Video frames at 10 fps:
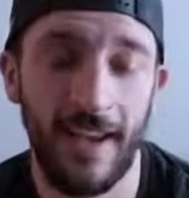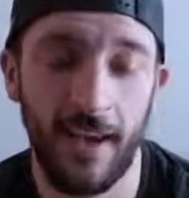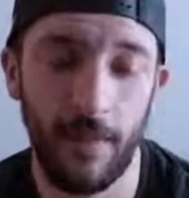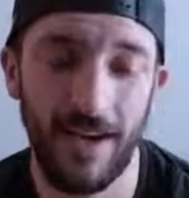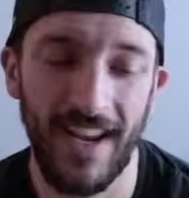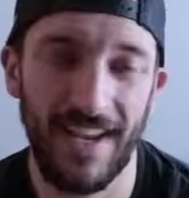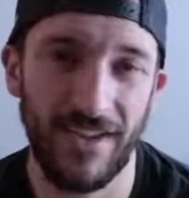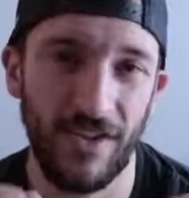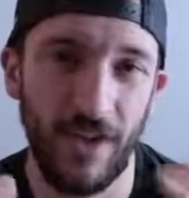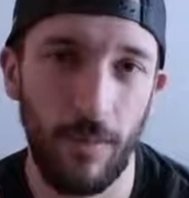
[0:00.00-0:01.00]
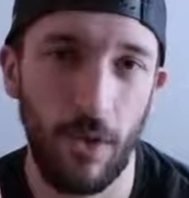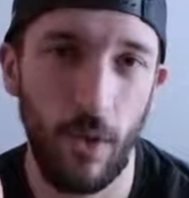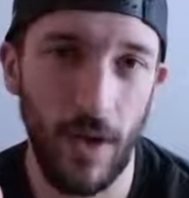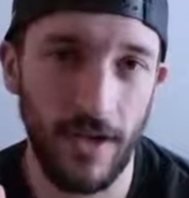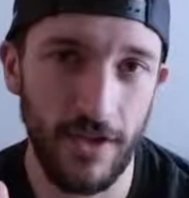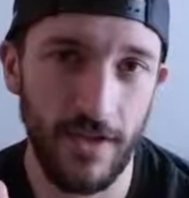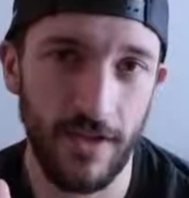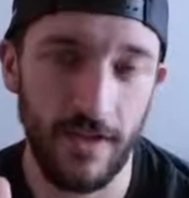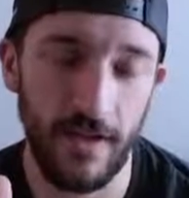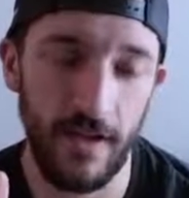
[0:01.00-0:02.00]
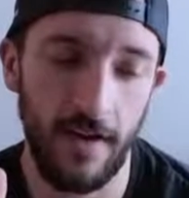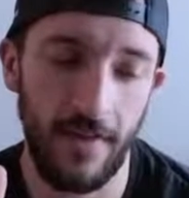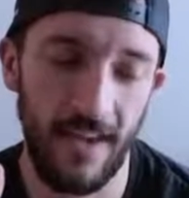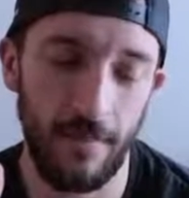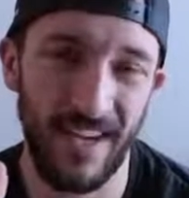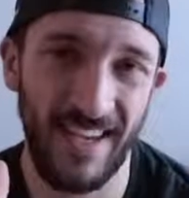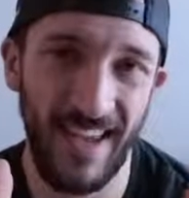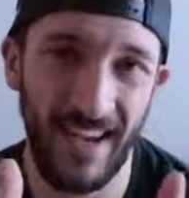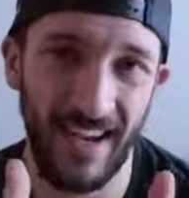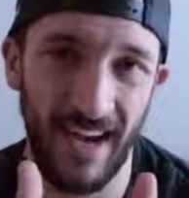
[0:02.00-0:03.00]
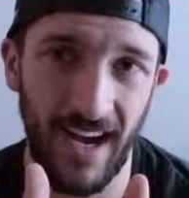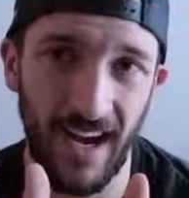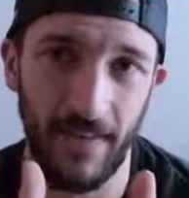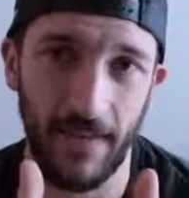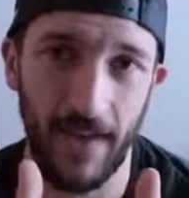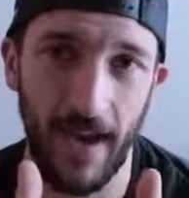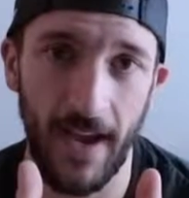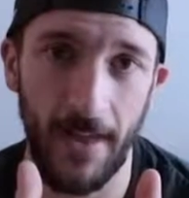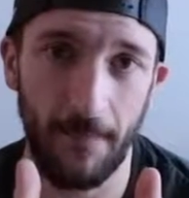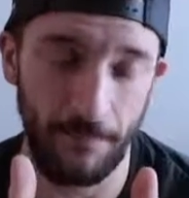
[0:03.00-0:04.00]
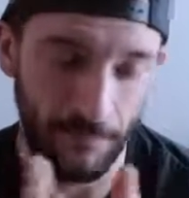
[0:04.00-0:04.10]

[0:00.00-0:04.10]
and I'm gonna answer a couple questions that I've been getting on the diet.